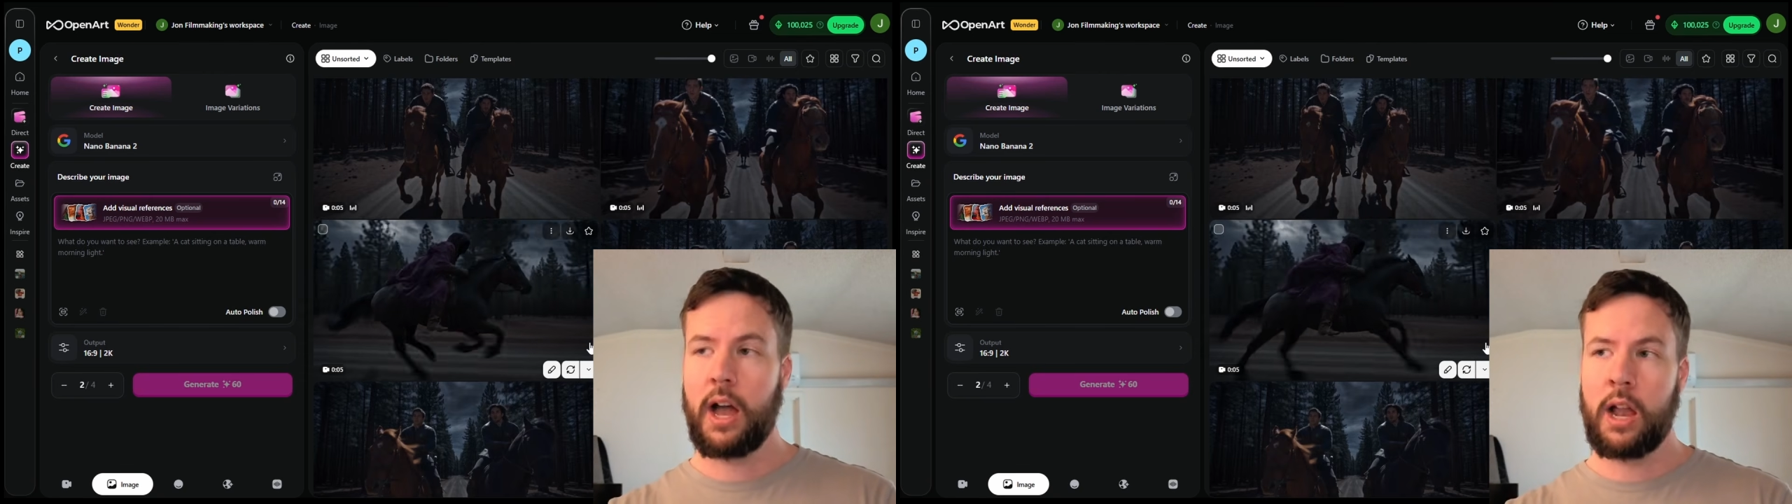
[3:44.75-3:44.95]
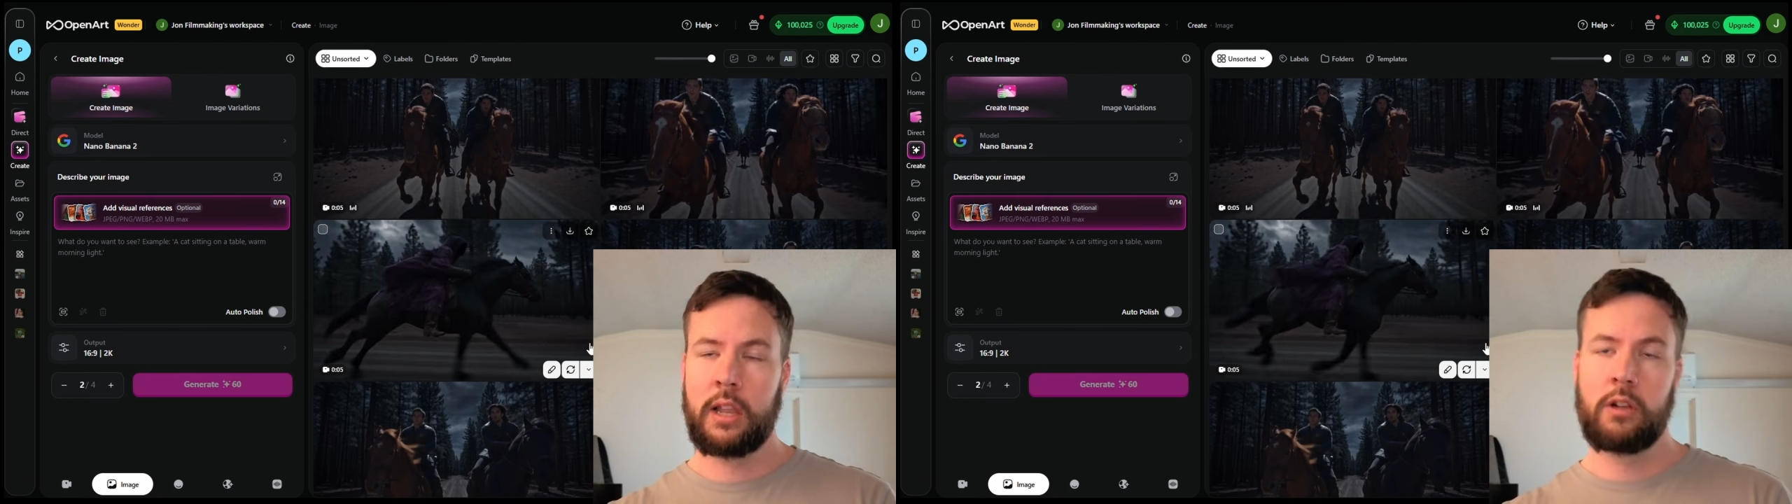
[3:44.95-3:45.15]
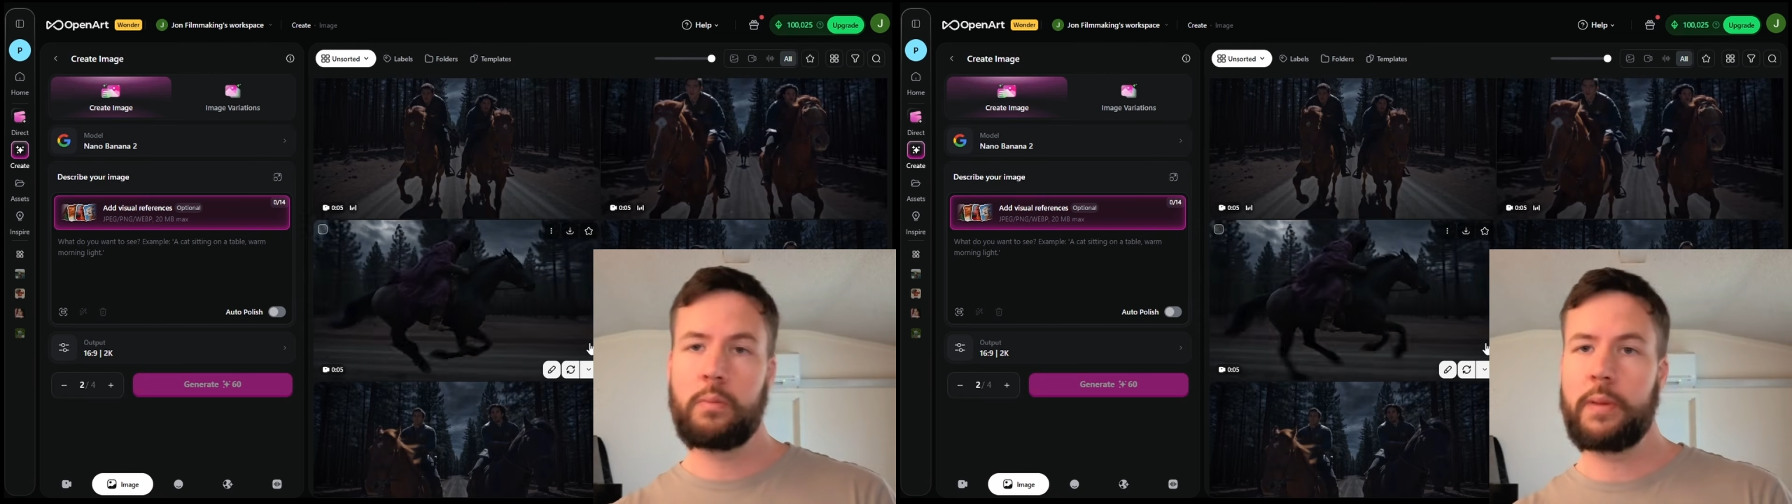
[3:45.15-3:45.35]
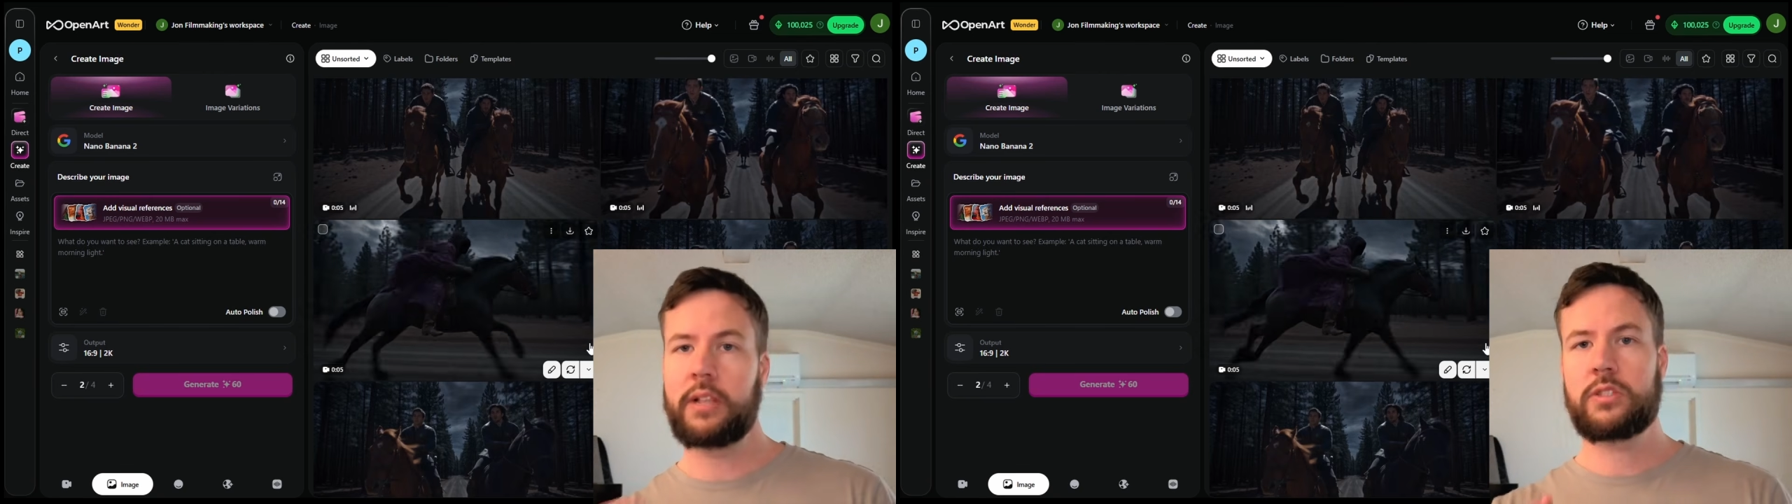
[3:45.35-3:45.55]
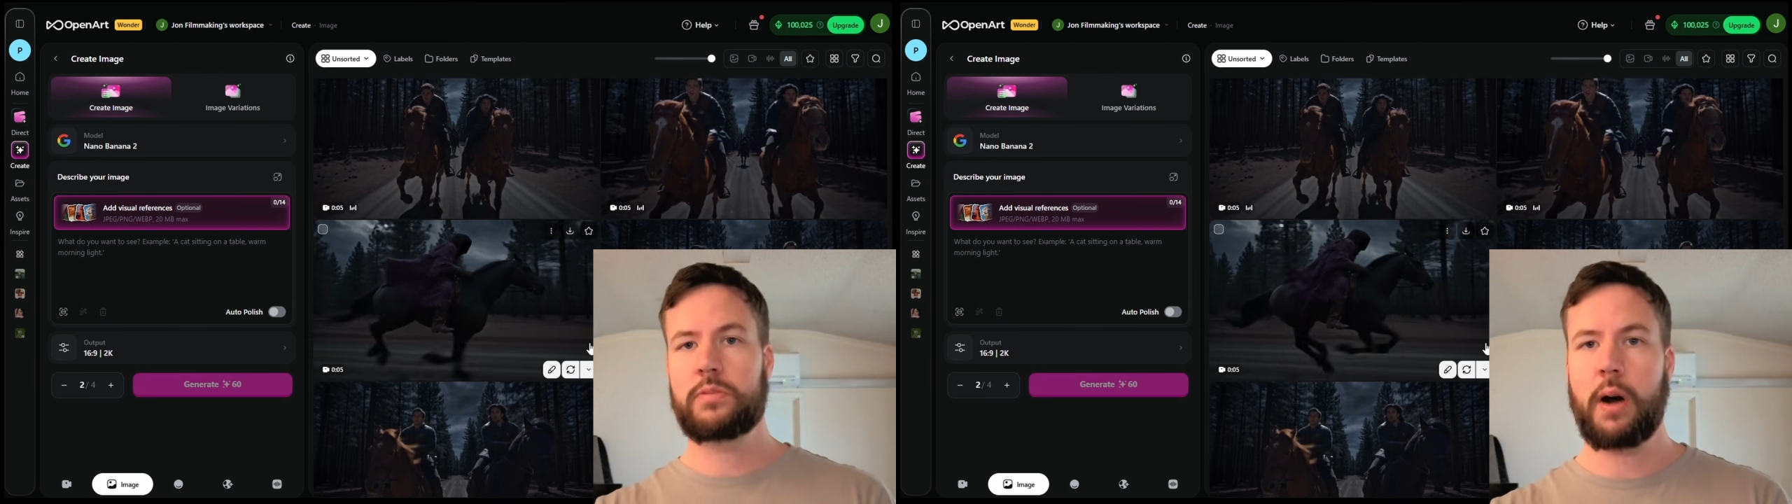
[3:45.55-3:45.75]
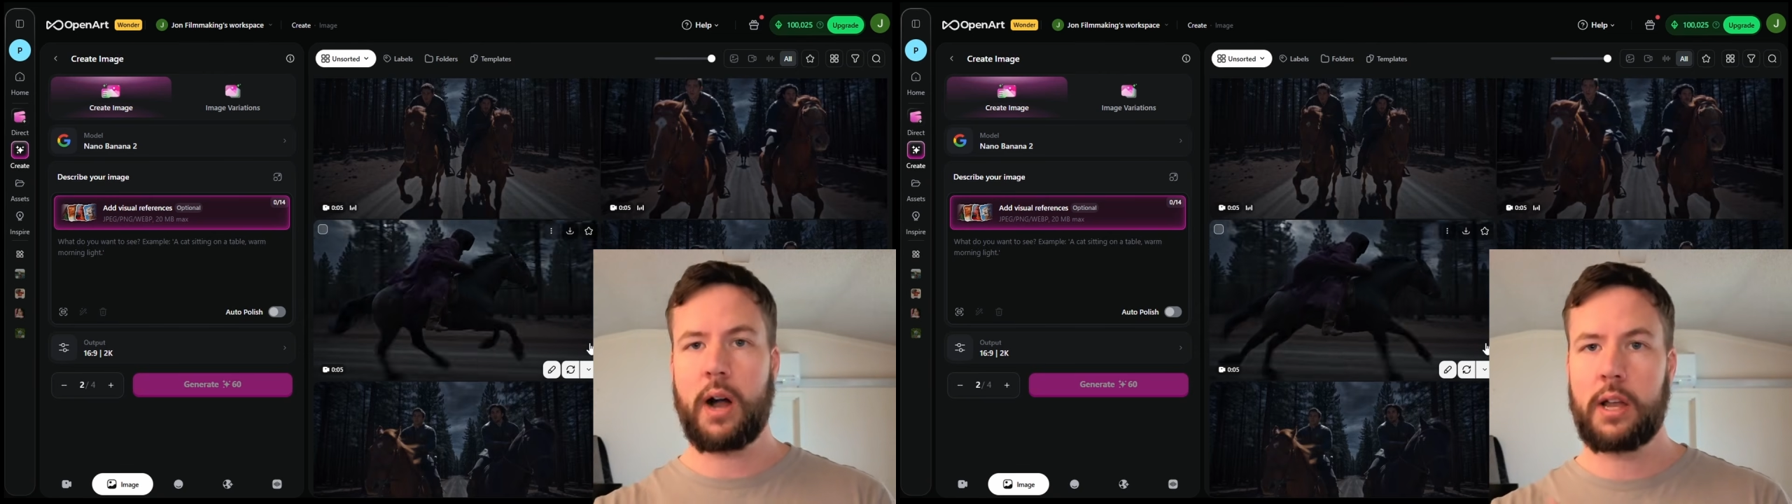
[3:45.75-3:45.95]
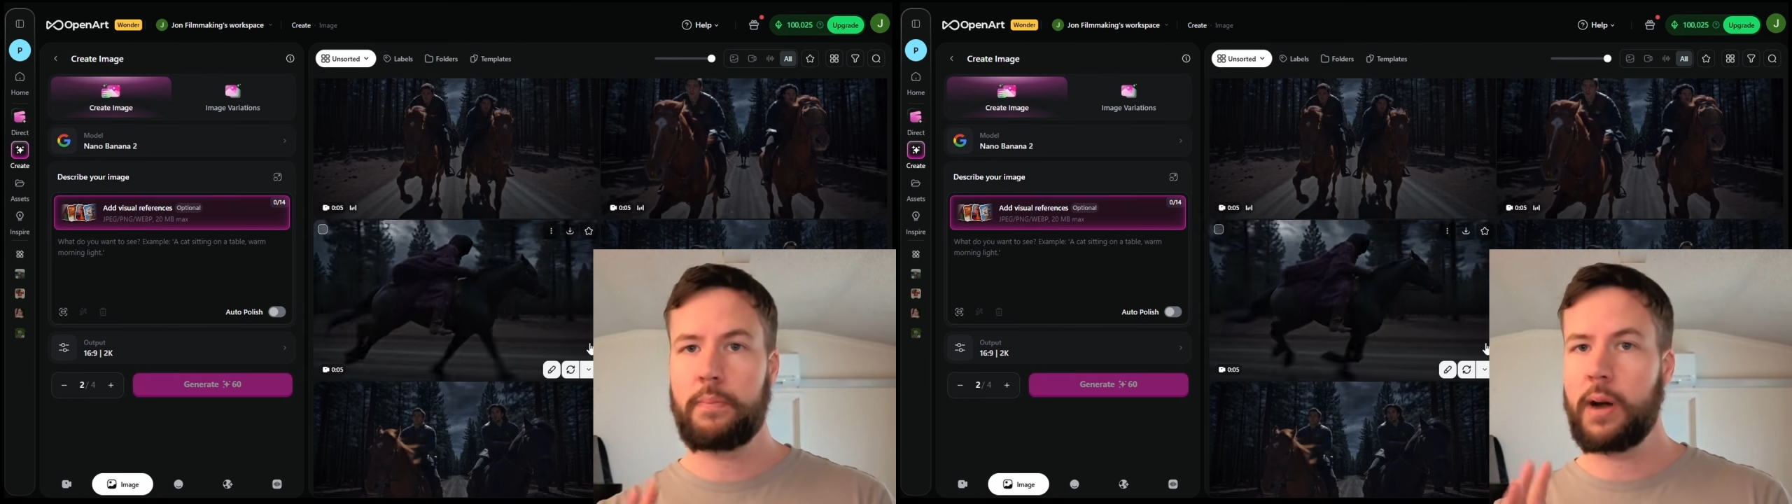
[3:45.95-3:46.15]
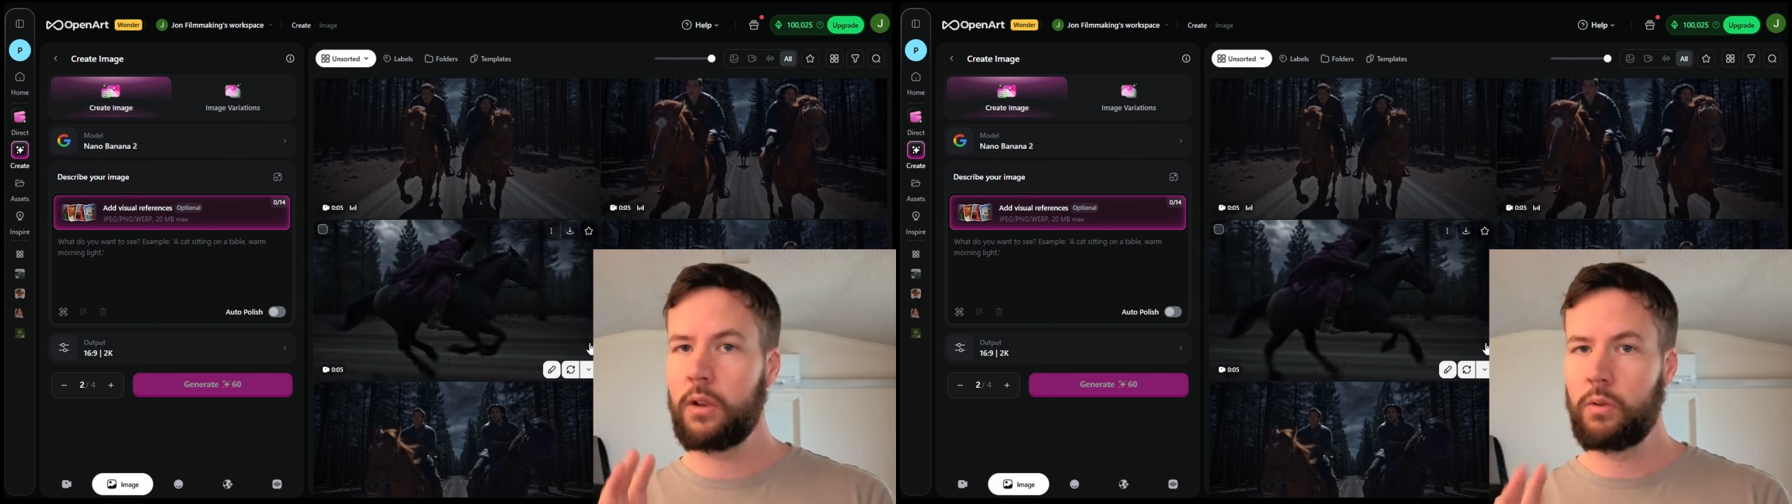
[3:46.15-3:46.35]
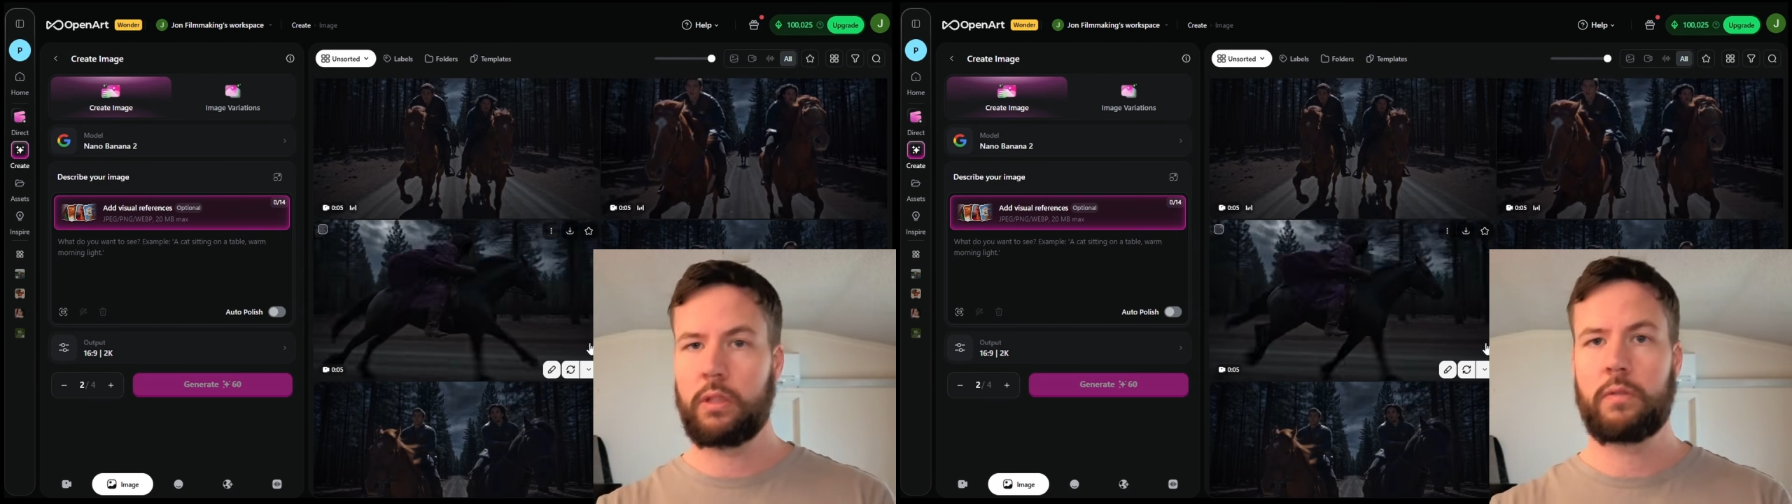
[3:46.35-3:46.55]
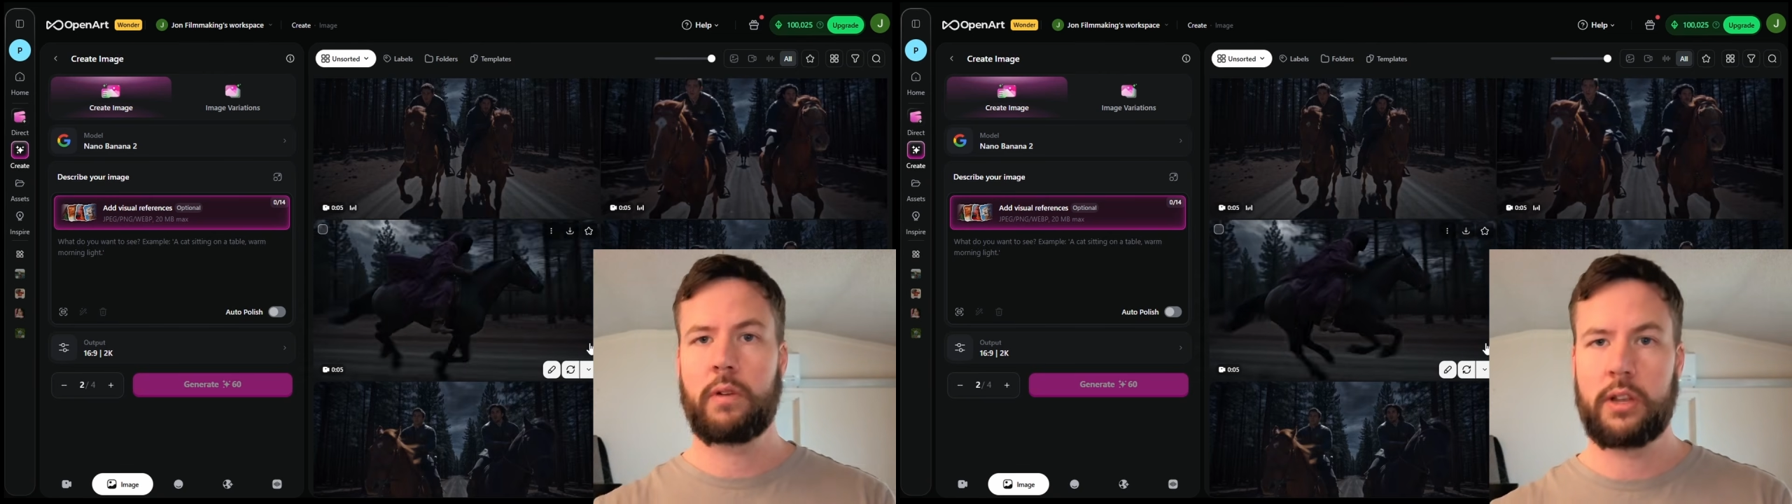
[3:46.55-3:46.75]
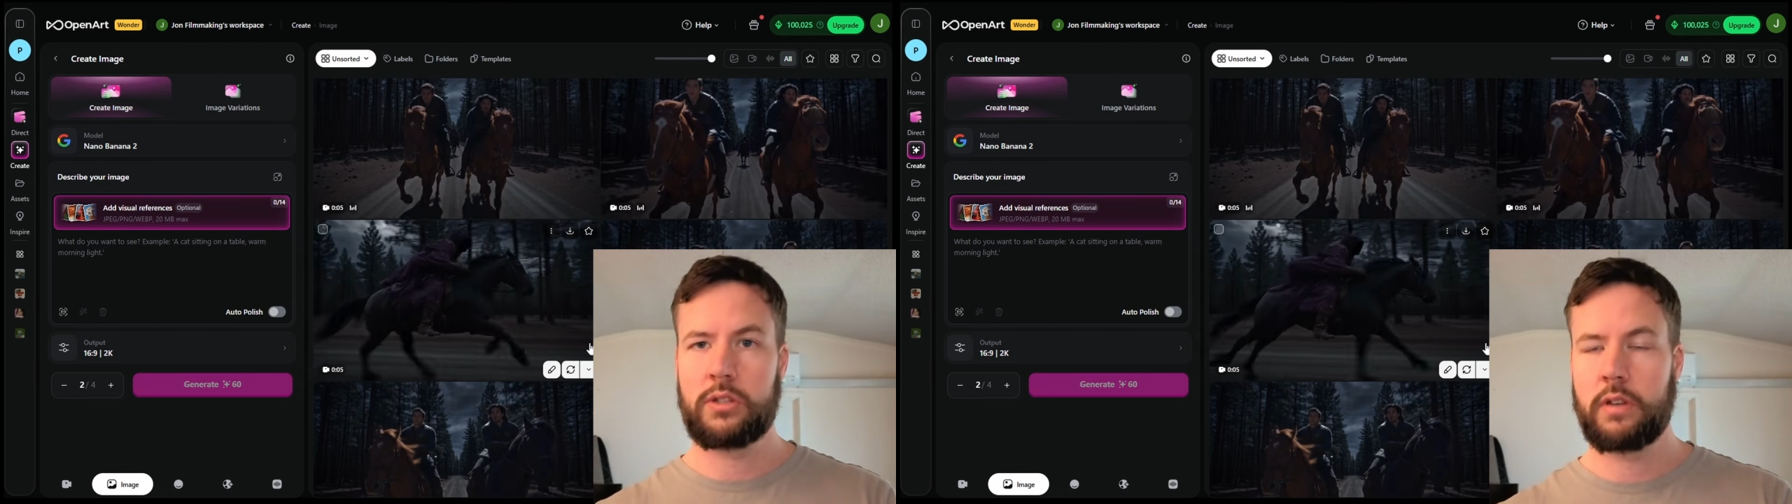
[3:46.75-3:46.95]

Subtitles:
a little bit inspired by Lord of the Rings.